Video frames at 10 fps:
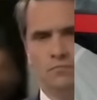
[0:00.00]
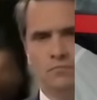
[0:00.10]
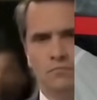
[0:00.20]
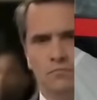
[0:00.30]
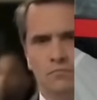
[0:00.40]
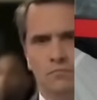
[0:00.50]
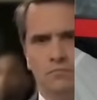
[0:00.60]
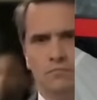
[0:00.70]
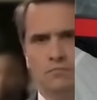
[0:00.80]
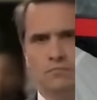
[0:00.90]

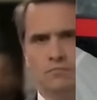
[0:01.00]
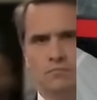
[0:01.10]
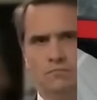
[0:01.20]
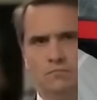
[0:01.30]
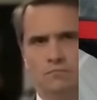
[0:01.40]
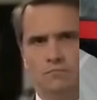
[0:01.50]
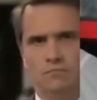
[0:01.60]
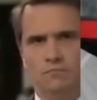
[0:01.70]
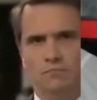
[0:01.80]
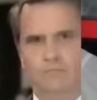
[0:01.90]

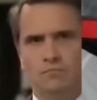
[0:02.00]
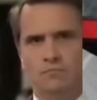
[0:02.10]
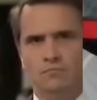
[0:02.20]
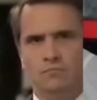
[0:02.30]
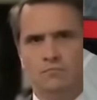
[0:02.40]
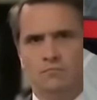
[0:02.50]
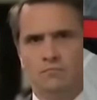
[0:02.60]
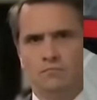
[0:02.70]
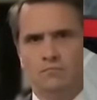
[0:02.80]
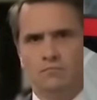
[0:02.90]

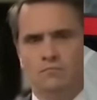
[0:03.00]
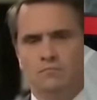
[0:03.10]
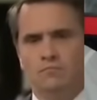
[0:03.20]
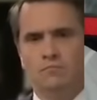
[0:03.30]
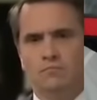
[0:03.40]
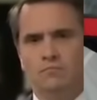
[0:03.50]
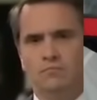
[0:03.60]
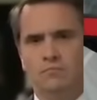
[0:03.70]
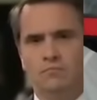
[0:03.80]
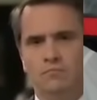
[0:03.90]

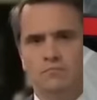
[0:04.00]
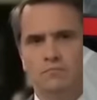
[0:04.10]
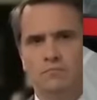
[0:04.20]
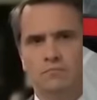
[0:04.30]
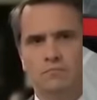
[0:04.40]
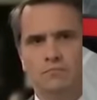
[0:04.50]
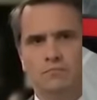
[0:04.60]
No words are spoken by the person on screen.